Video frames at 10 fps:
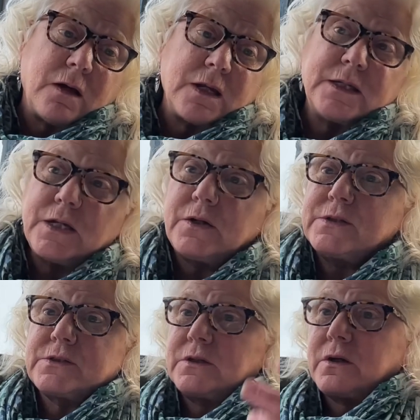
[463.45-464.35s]
a year,
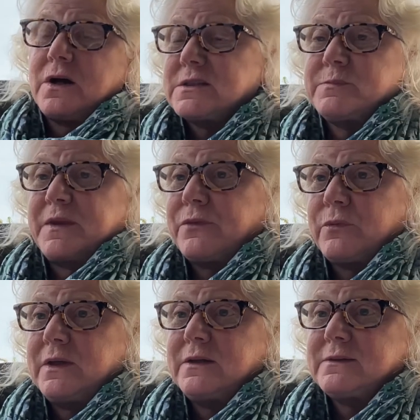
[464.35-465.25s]
it's going to cost me
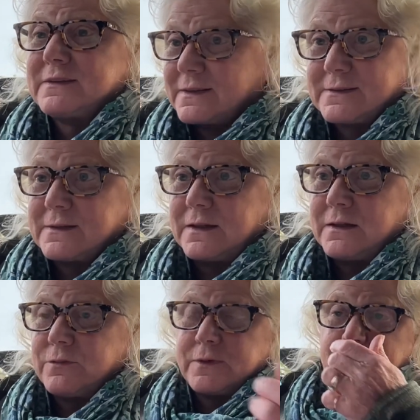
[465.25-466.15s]
$360 for the